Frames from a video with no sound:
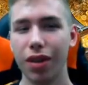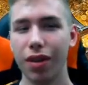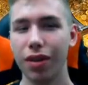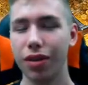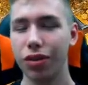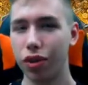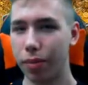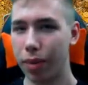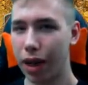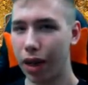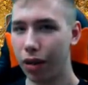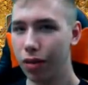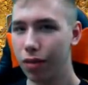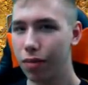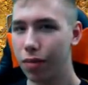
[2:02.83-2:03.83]

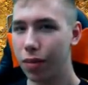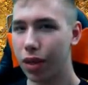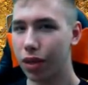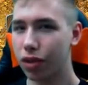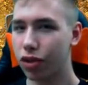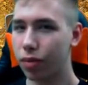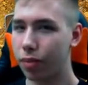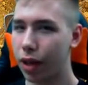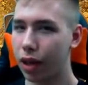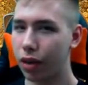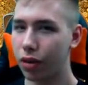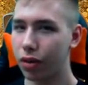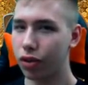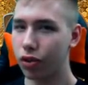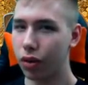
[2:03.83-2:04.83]
Geppetto, because
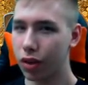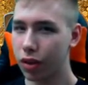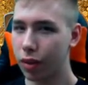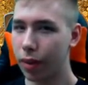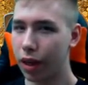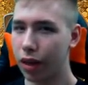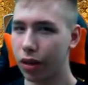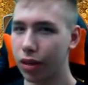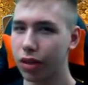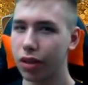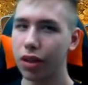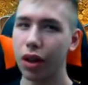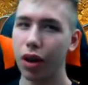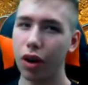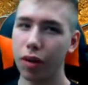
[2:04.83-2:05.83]
Geppetto draws your Malagos
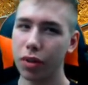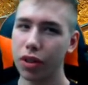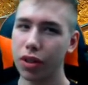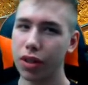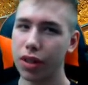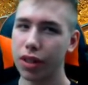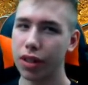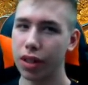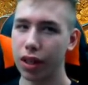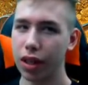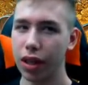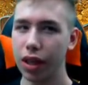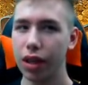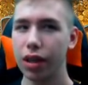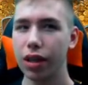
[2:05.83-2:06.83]
almost
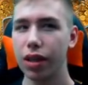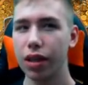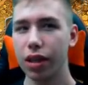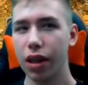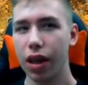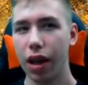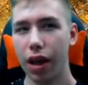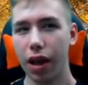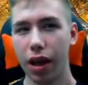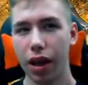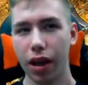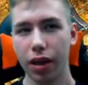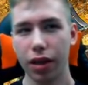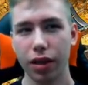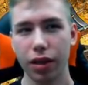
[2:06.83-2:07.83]
consistently,
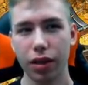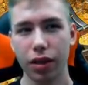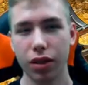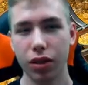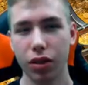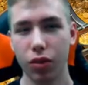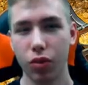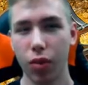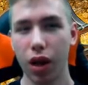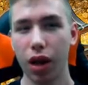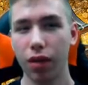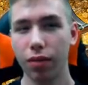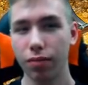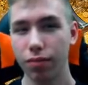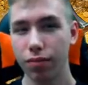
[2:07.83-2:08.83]
and,
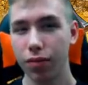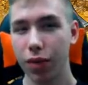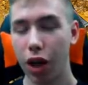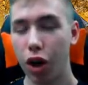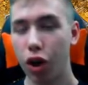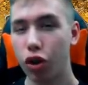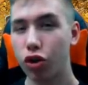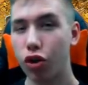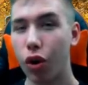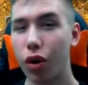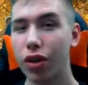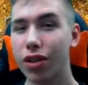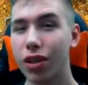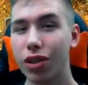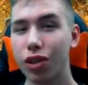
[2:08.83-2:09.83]
well,
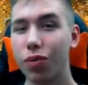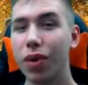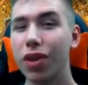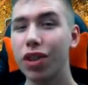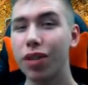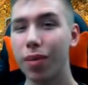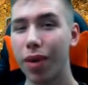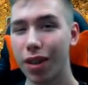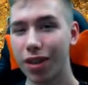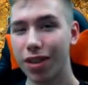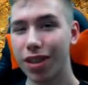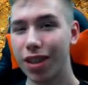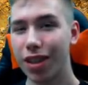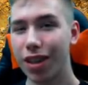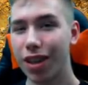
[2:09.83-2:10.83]
turns out twin spells
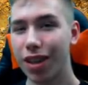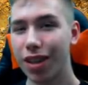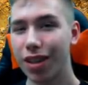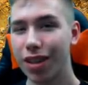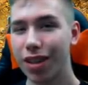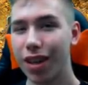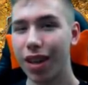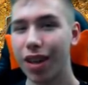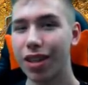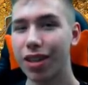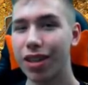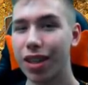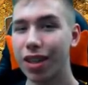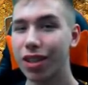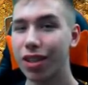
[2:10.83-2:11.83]
that deal either
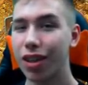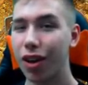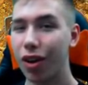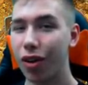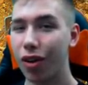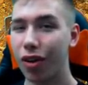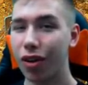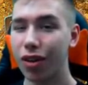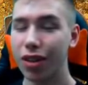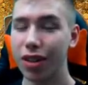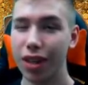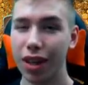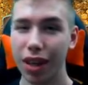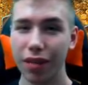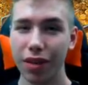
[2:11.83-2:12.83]
6 or
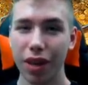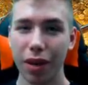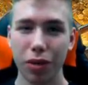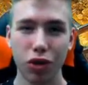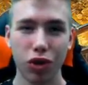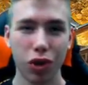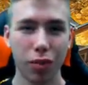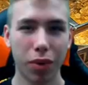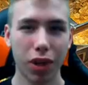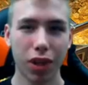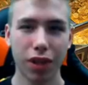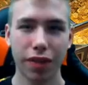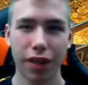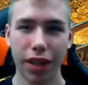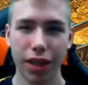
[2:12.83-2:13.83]
11 damage to your opponent's
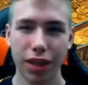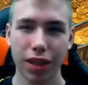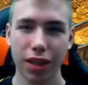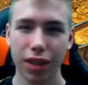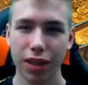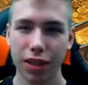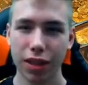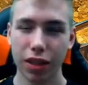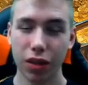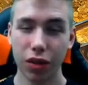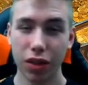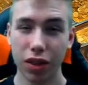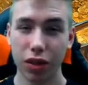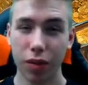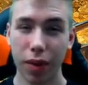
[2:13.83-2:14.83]
face. You can use
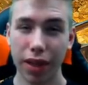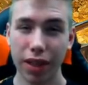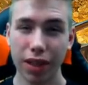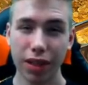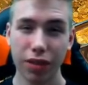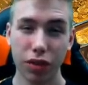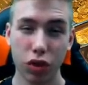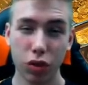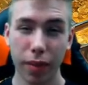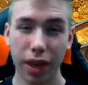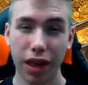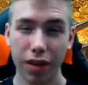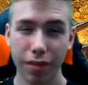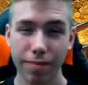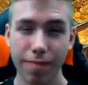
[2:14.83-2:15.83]
it twice for 2
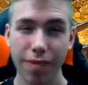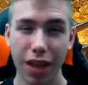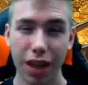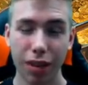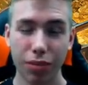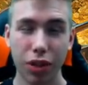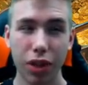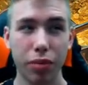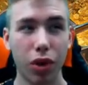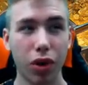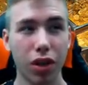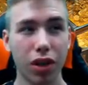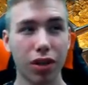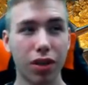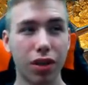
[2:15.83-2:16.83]
mana. Are pretty
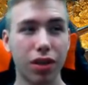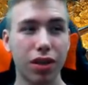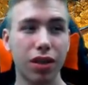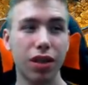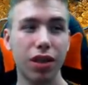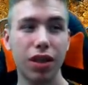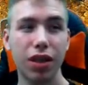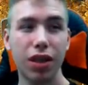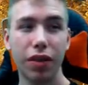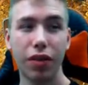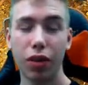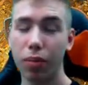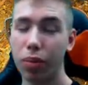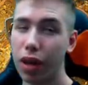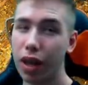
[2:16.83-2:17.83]
broken. If you
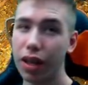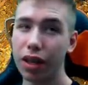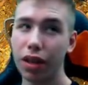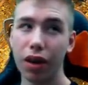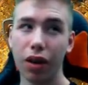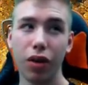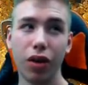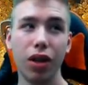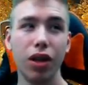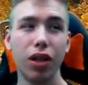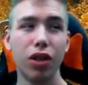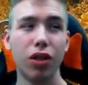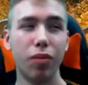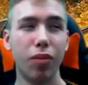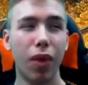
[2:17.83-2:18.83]
don't play that though,
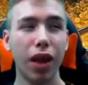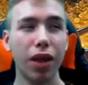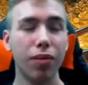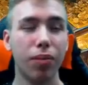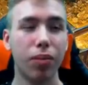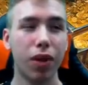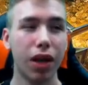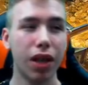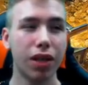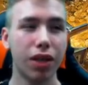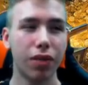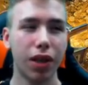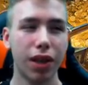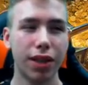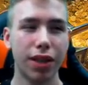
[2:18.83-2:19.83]
you might play
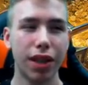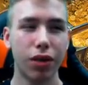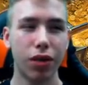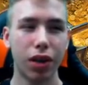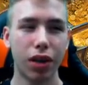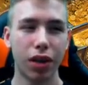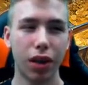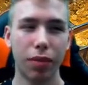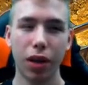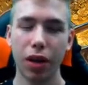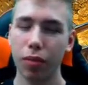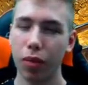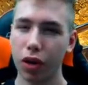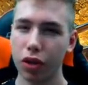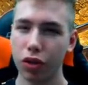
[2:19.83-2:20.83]
something like Secret Hunter, but a
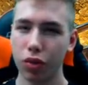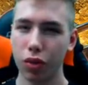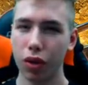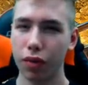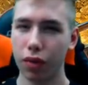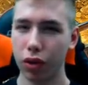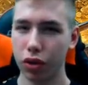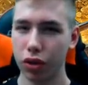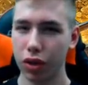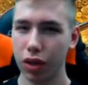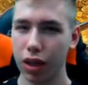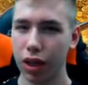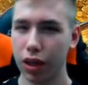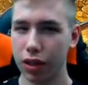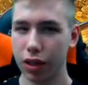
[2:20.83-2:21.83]
more controlled version,
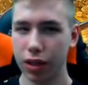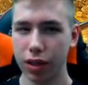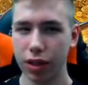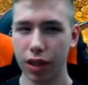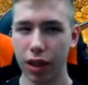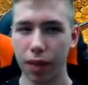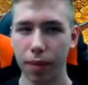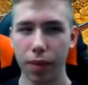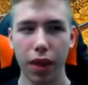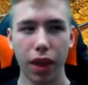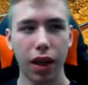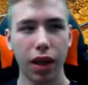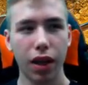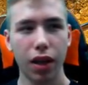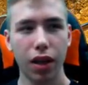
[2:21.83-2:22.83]
as you can see.
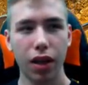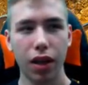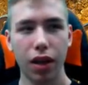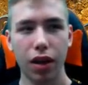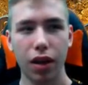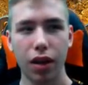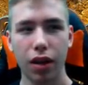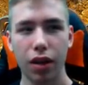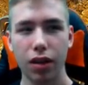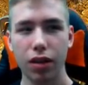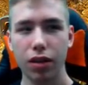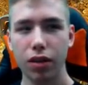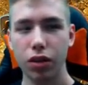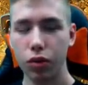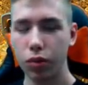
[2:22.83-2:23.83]

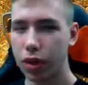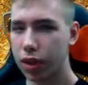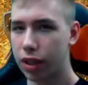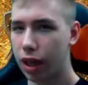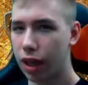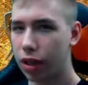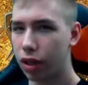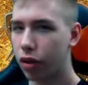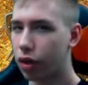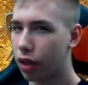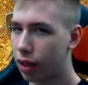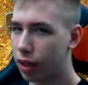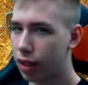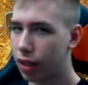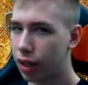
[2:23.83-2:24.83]
Duwin said, or at
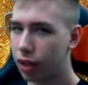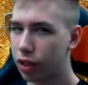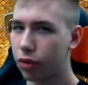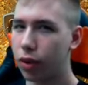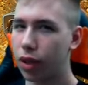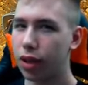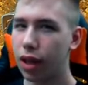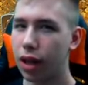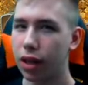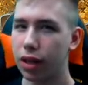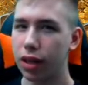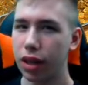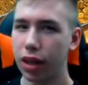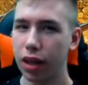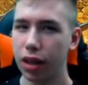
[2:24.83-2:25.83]
least in his tweet, that
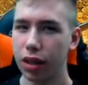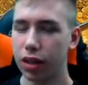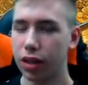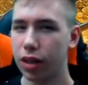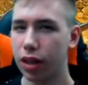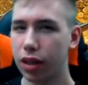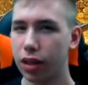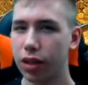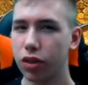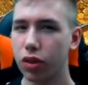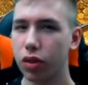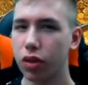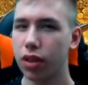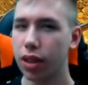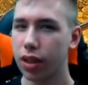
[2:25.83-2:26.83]
he and his Hunter
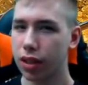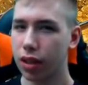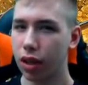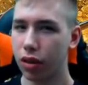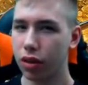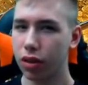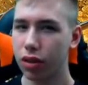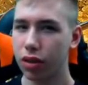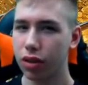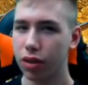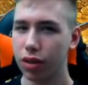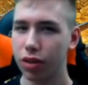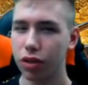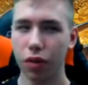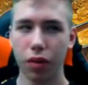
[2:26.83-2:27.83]
Discord tested out
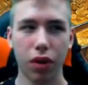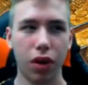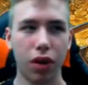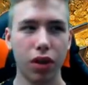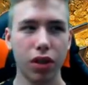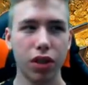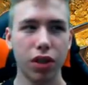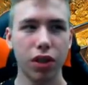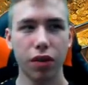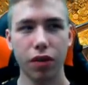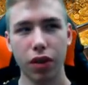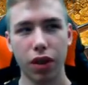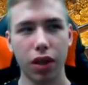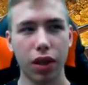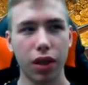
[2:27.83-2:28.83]
some of the cards, some of
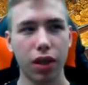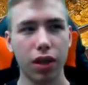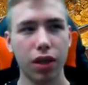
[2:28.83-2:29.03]
the